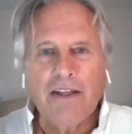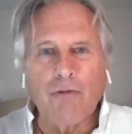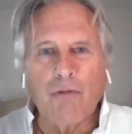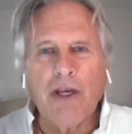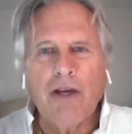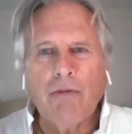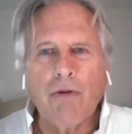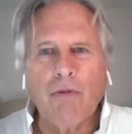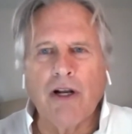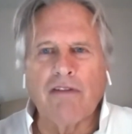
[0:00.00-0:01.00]
that we
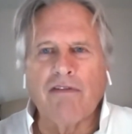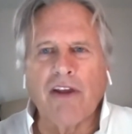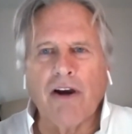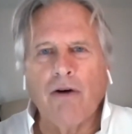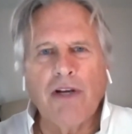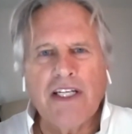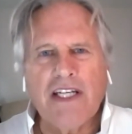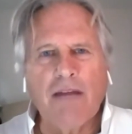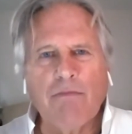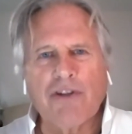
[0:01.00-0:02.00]
were one of the only
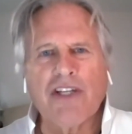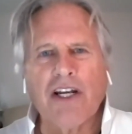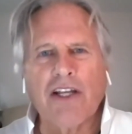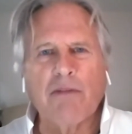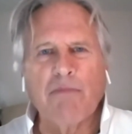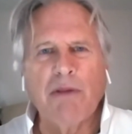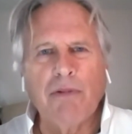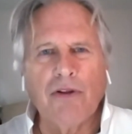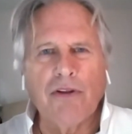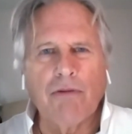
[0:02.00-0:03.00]
10% of the
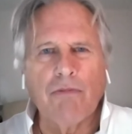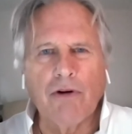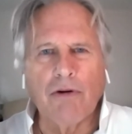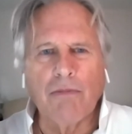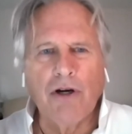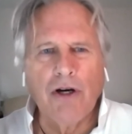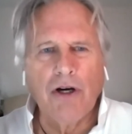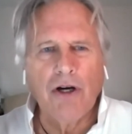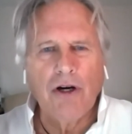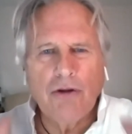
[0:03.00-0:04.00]
people in the room
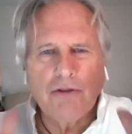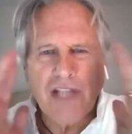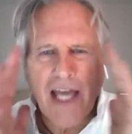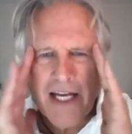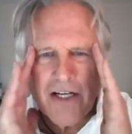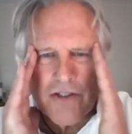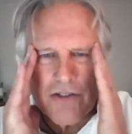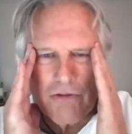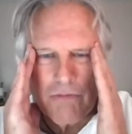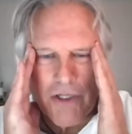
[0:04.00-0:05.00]
whose
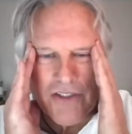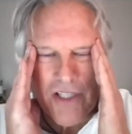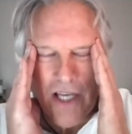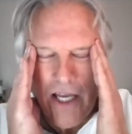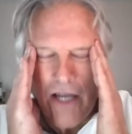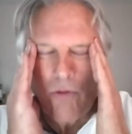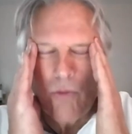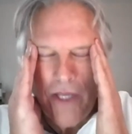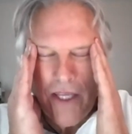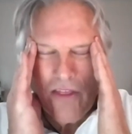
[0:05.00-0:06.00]
attitude was,
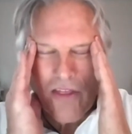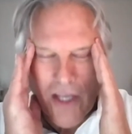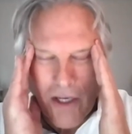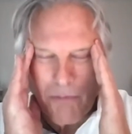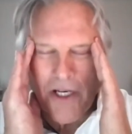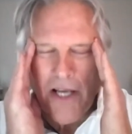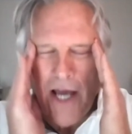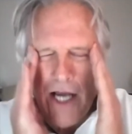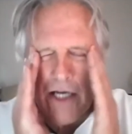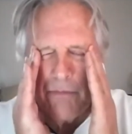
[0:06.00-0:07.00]
we think
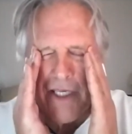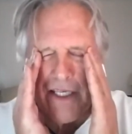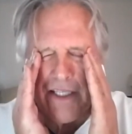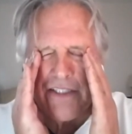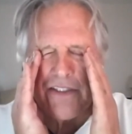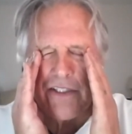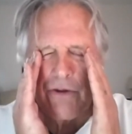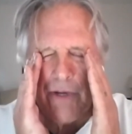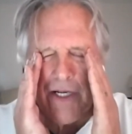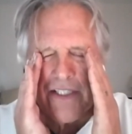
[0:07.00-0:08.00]
monogamy is the
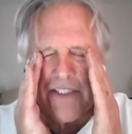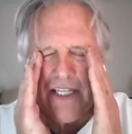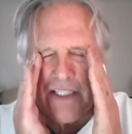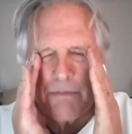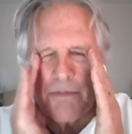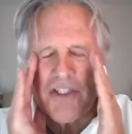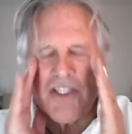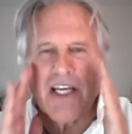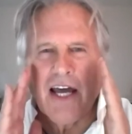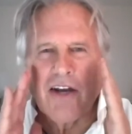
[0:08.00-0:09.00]
greatest
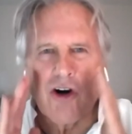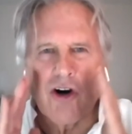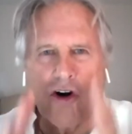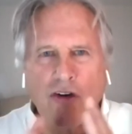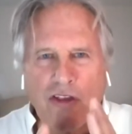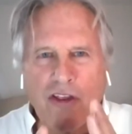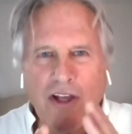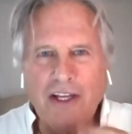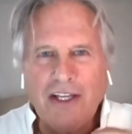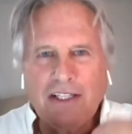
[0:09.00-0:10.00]
intimacy on earth,
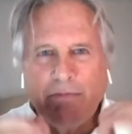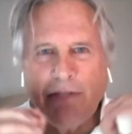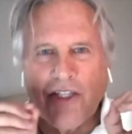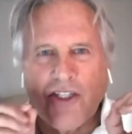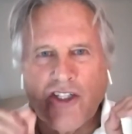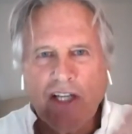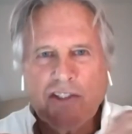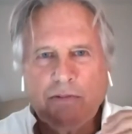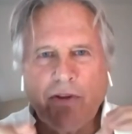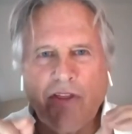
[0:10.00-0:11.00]
to be just
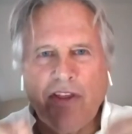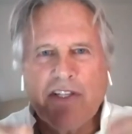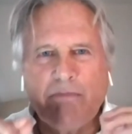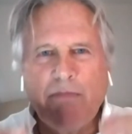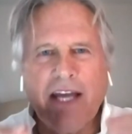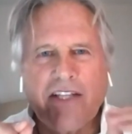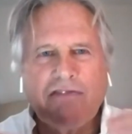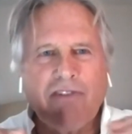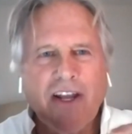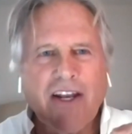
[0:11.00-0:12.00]
with this best
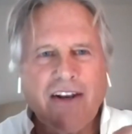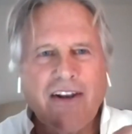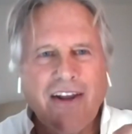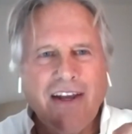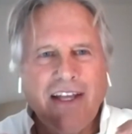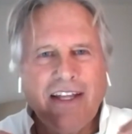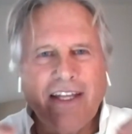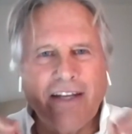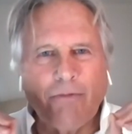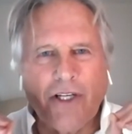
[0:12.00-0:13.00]
friend
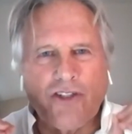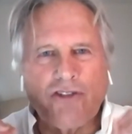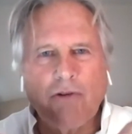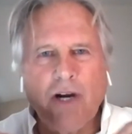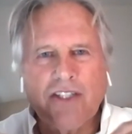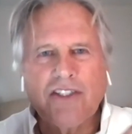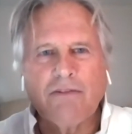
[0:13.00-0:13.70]
that we trust,